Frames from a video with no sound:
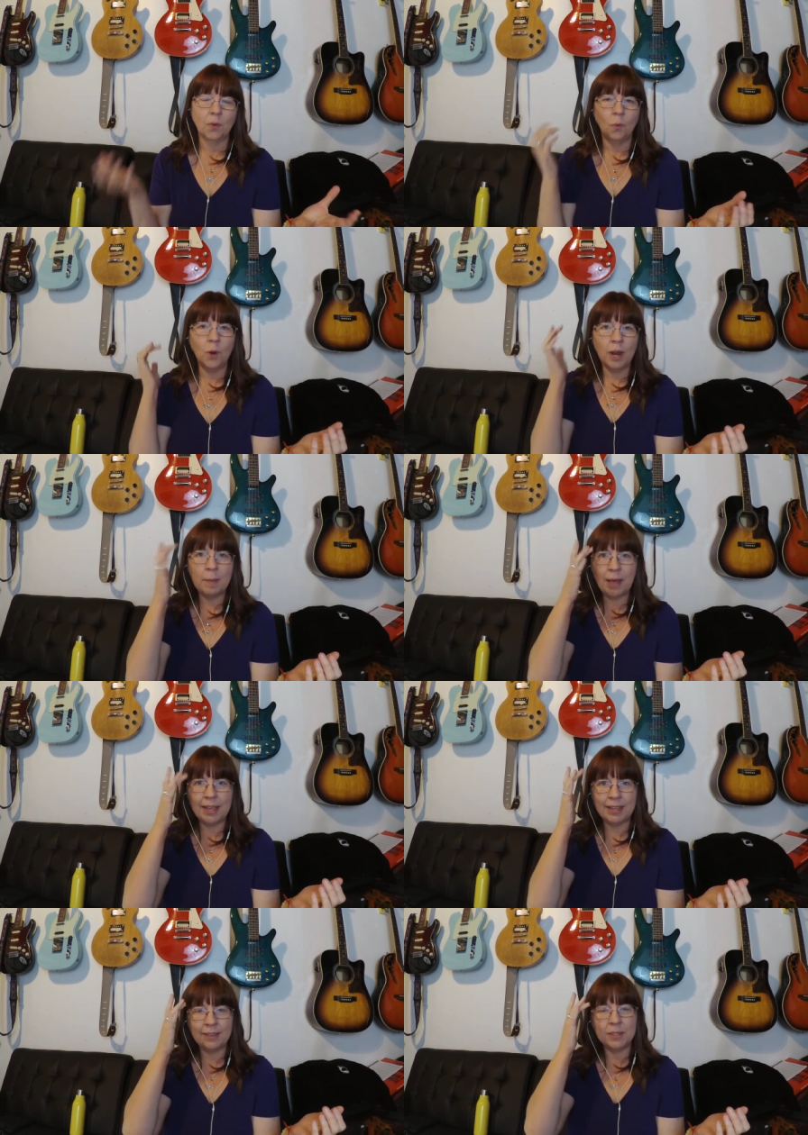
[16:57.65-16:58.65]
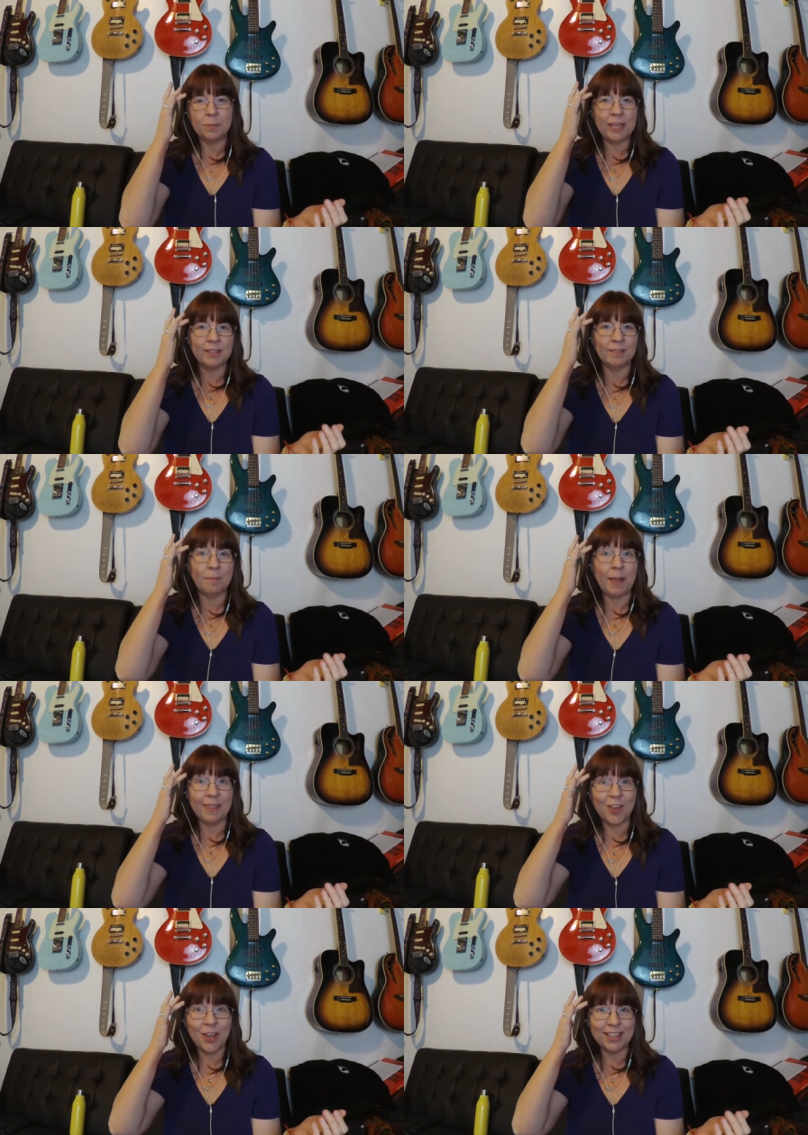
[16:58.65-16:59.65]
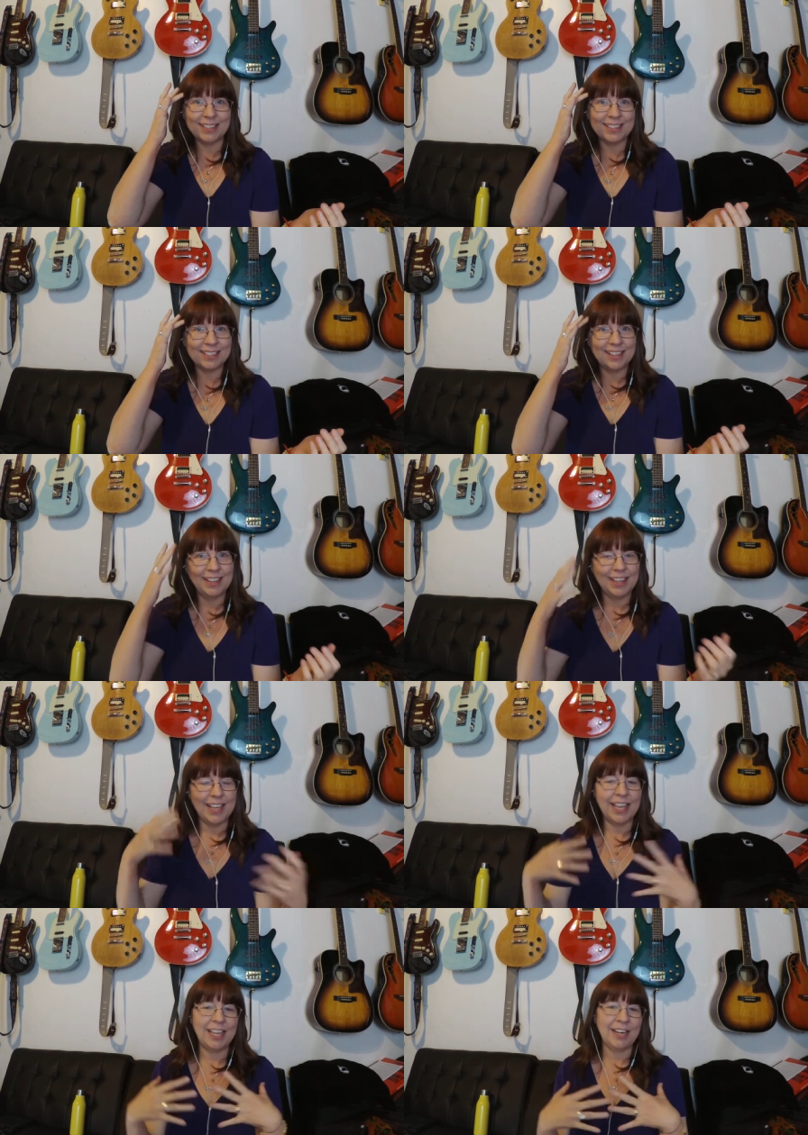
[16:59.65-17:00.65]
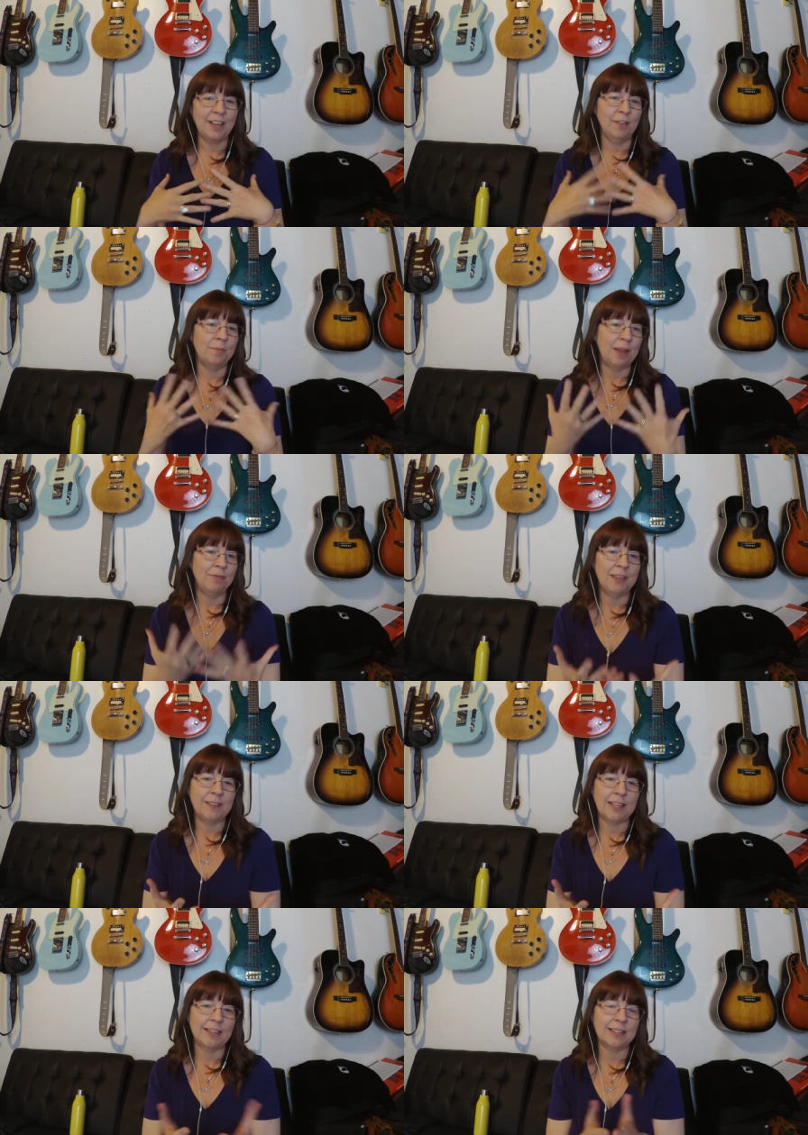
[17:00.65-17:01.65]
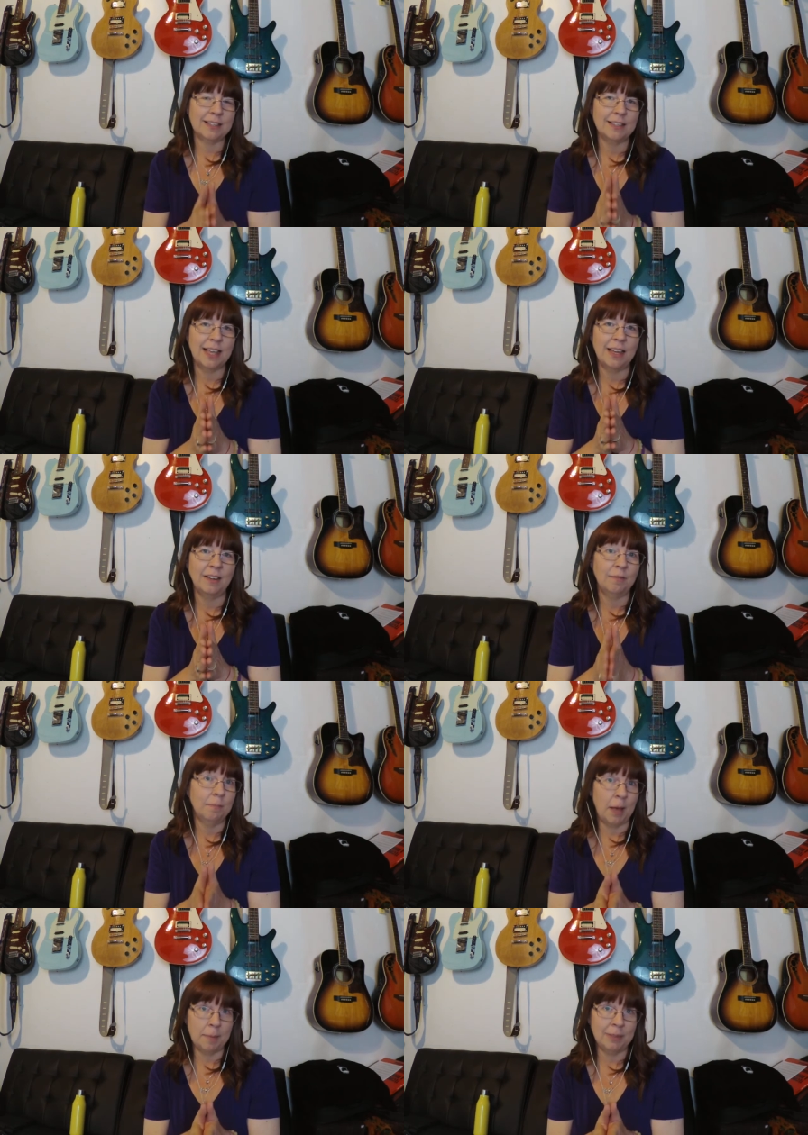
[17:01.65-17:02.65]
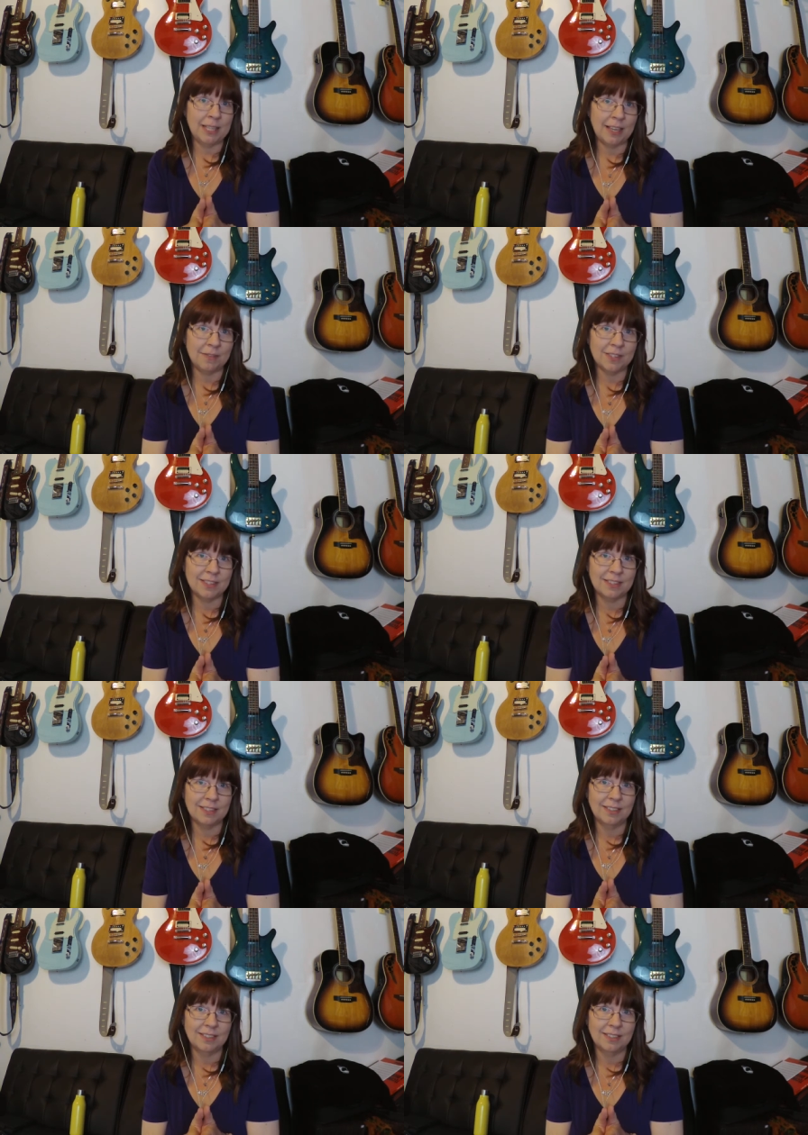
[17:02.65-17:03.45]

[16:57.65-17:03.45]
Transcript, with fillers: Where am I in the space of my thoughts and of my feelings and of my beliefs?